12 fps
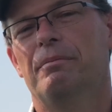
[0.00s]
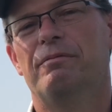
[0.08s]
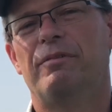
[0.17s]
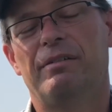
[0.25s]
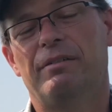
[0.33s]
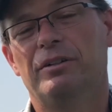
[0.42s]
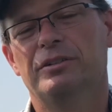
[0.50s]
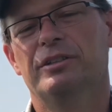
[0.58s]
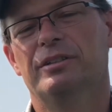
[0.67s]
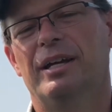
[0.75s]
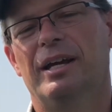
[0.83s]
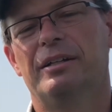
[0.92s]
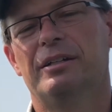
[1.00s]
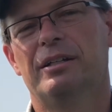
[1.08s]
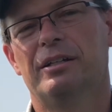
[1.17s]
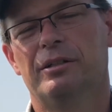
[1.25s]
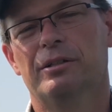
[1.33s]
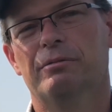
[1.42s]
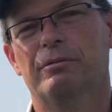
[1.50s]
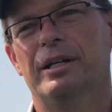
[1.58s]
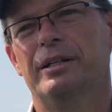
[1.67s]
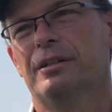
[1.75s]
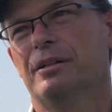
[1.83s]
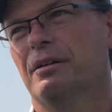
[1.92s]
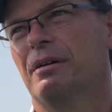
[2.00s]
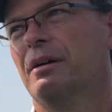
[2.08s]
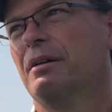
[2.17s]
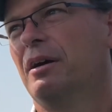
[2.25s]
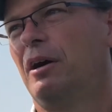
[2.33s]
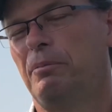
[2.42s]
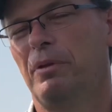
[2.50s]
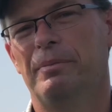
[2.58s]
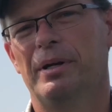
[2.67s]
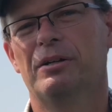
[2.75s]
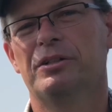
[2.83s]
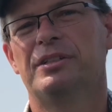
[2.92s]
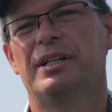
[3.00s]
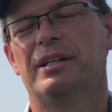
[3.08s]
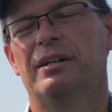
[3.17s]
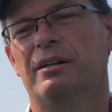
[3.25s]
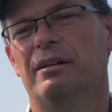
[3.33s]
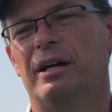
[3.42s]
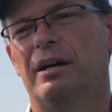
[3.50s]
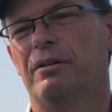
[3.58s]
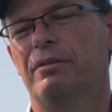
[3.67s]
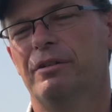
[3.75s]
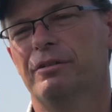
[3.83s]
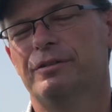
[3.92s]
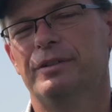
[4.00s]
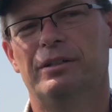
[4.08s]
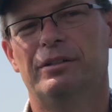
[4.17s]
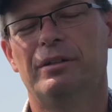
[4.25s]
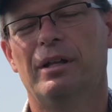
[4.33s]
5 ounces of that to get a good rate to help the mare's tail out in this field.